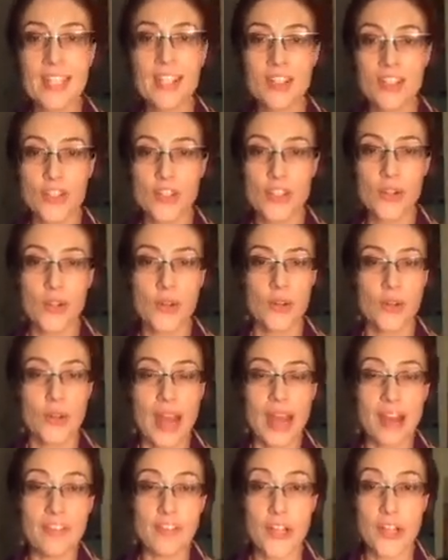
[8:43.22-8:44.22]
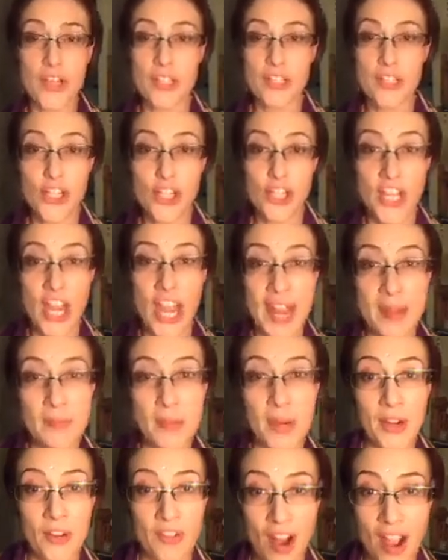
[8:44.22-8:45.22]
So our first
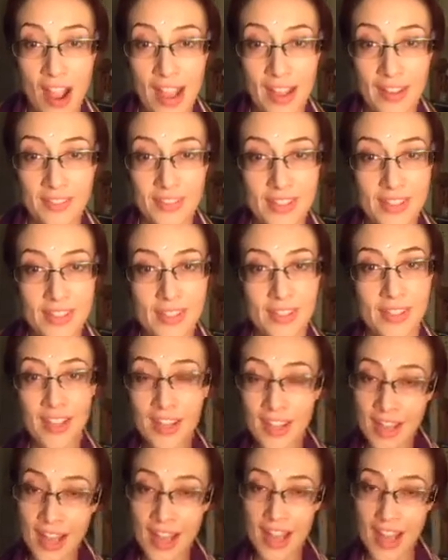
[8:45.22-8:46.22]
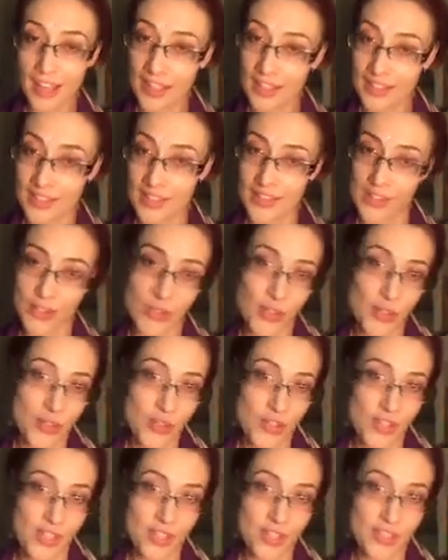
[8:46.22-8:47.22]
shame arrives. And so
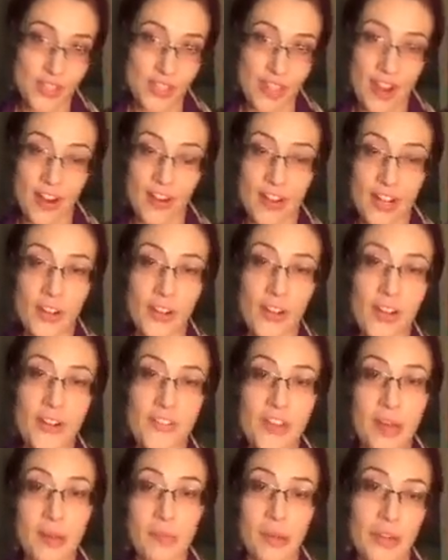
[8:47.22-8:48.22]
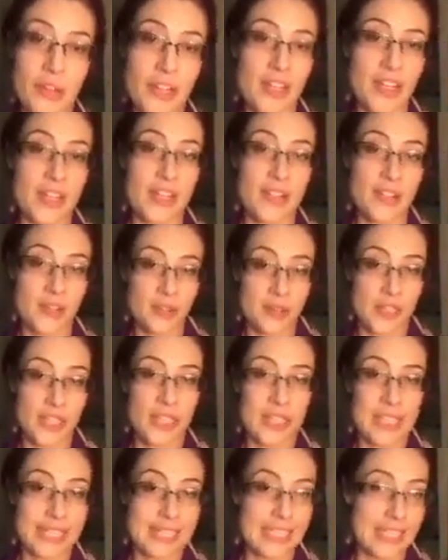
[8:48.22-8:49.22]
this area of our body is a
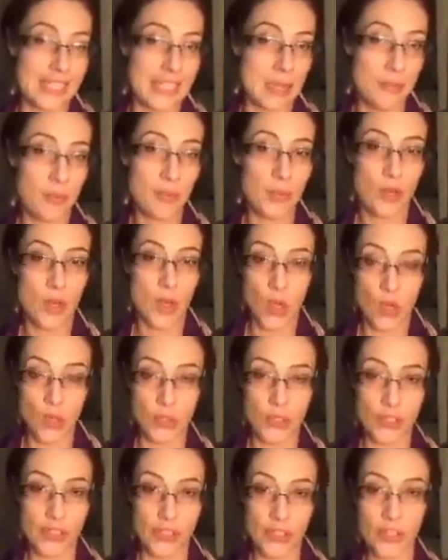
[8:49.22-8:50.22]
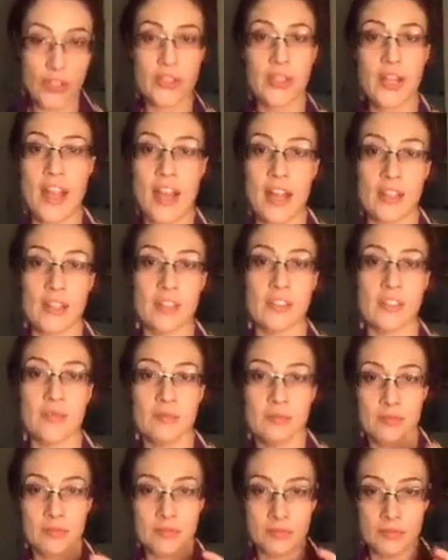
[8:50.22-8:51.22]
really deep holder, our
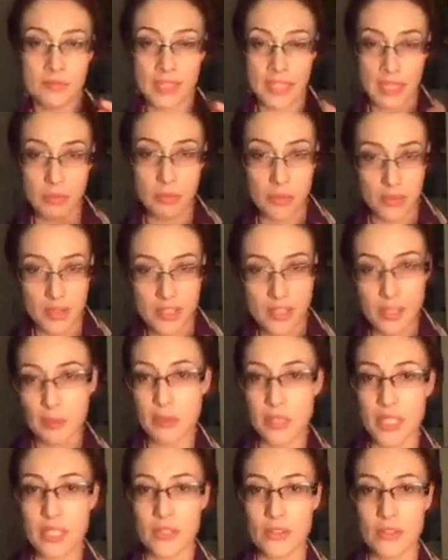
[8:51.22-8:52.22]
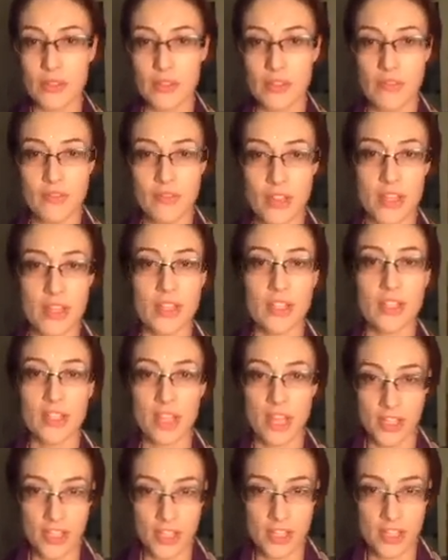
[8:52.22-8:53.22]
deeper receptacles of the
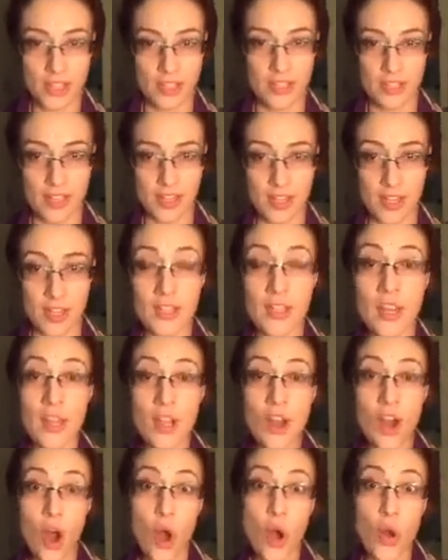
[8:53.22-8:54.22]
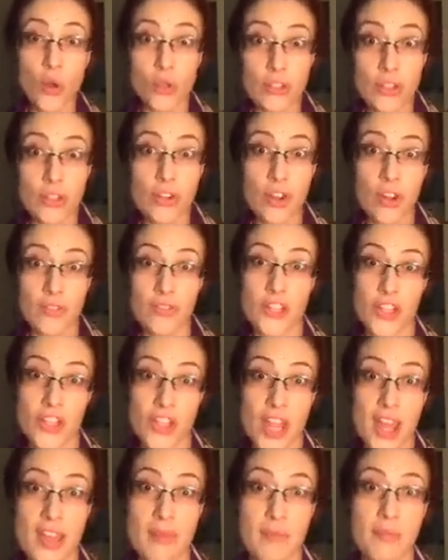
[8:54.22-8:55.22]
large intestine, holder of the
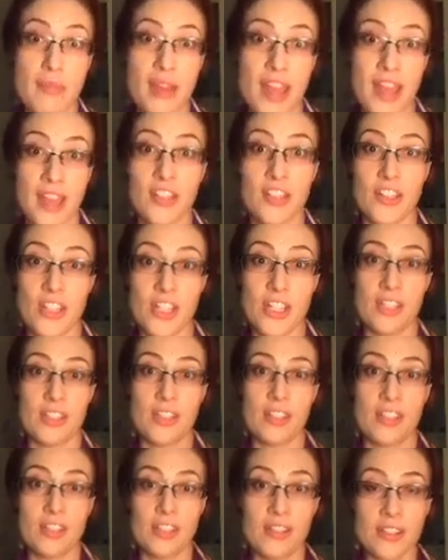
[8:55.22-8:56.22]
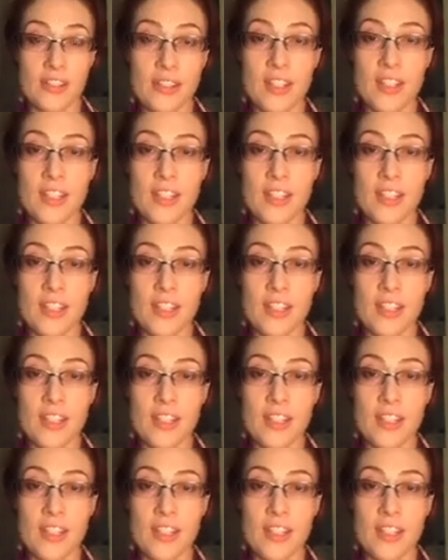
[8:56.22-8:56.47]
shame energies.